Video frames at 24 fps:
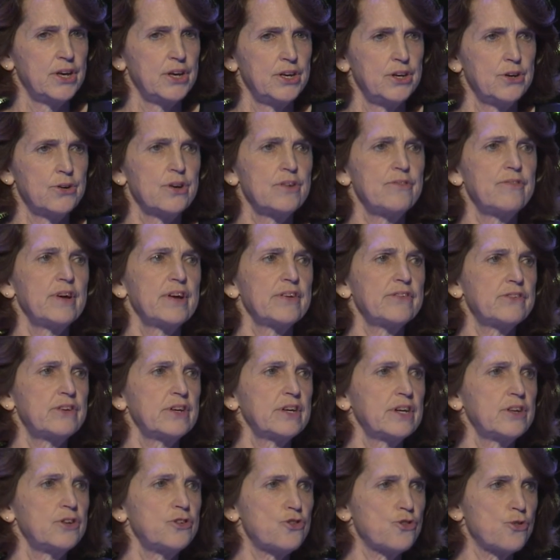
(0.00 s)
You're
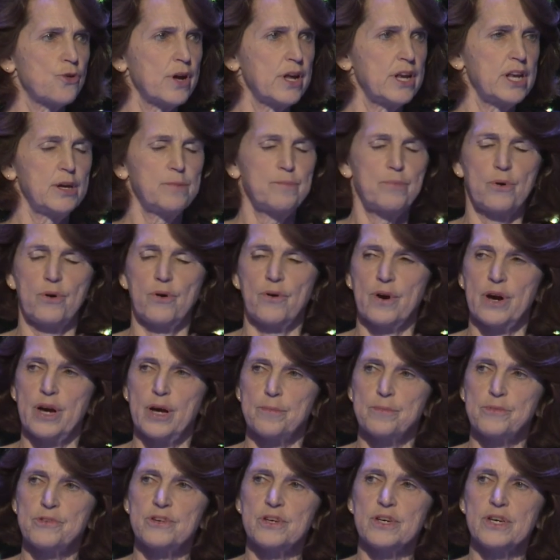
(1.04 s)
investing in training
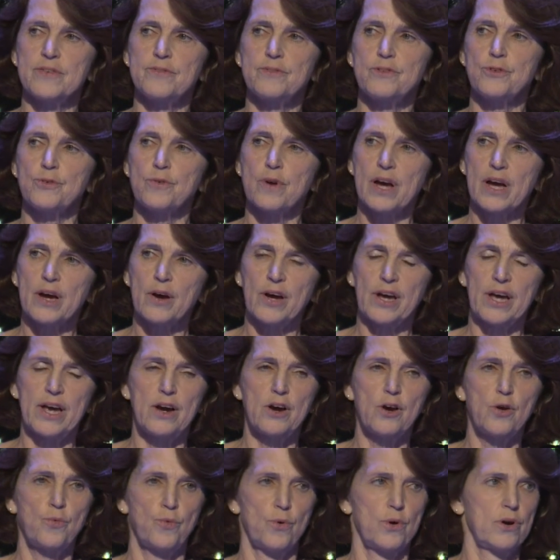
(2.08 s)
programs to give direct
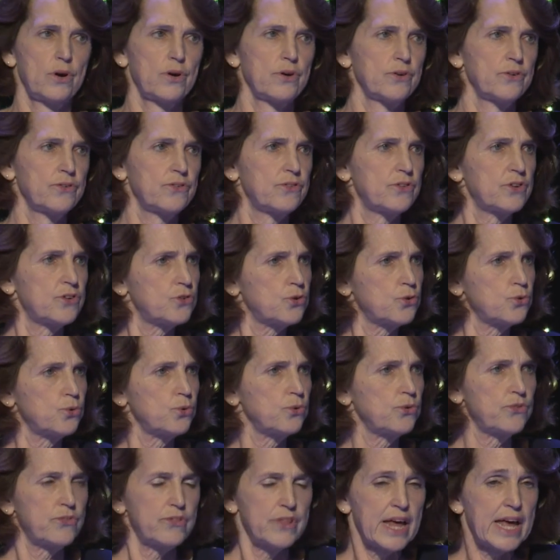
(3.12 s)
care workers the
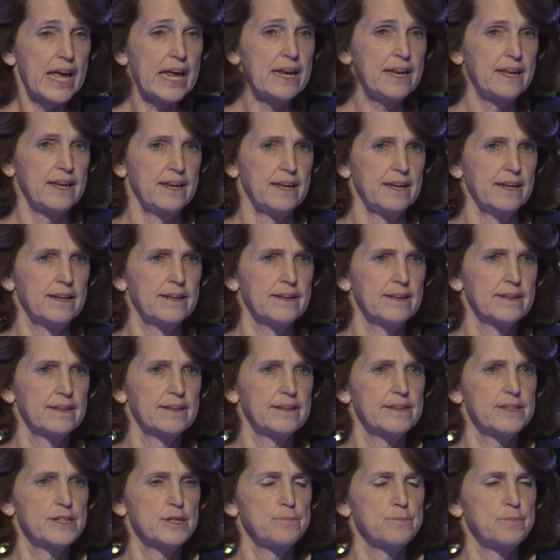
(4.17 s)
tools they need
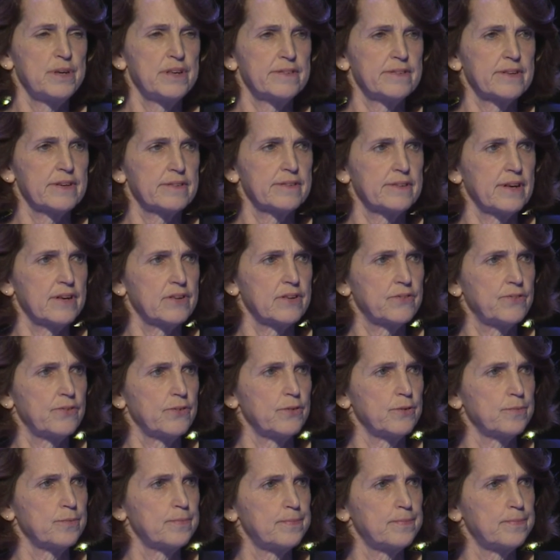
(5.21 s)
to be successful.